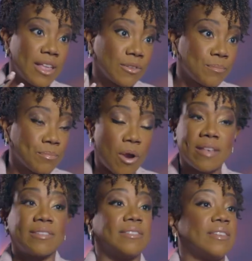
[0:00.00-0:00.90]
and
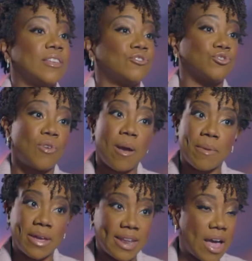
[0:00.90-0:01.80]
processing
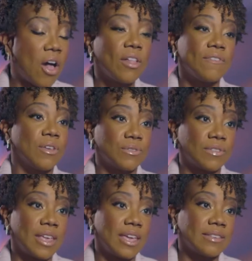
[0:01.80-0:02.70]
trauma and all of those
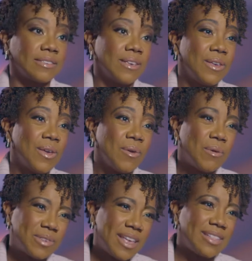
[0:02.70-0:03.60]
things. Yeah.
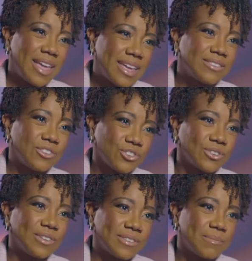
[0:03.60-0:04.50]
What was that like as a
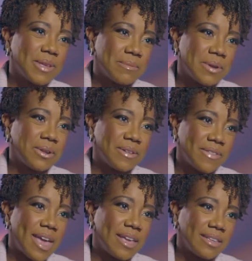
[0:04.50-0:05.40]
journalist to be in the middle of
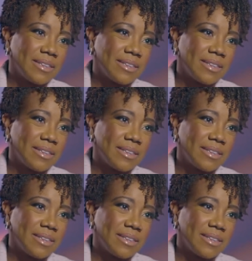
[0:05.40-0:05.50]
that?